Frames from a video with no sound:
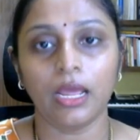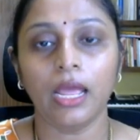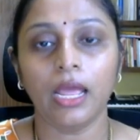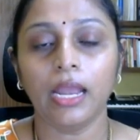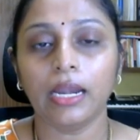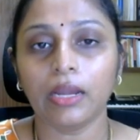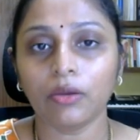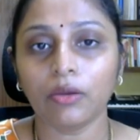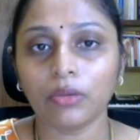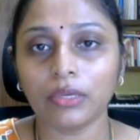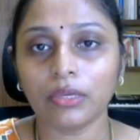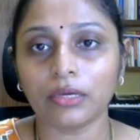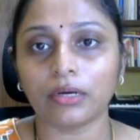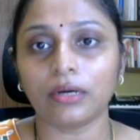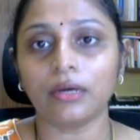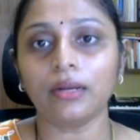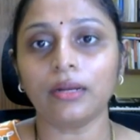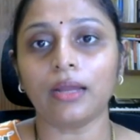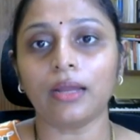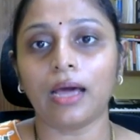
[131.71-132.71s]
Now
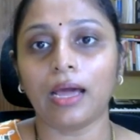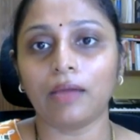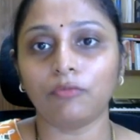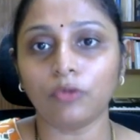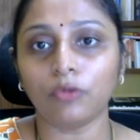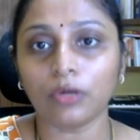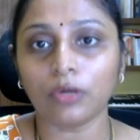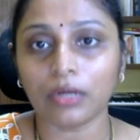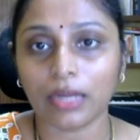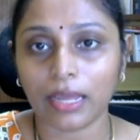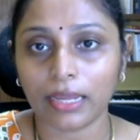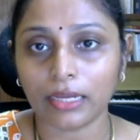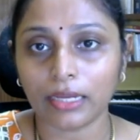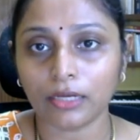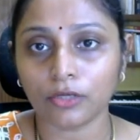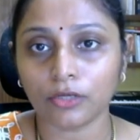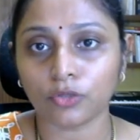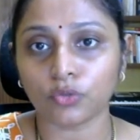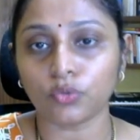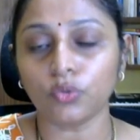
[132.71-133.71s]
here I would like
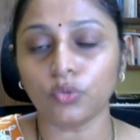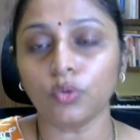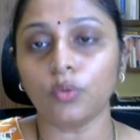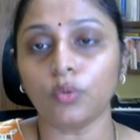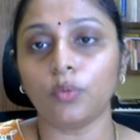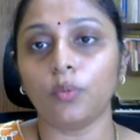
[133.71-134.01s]
to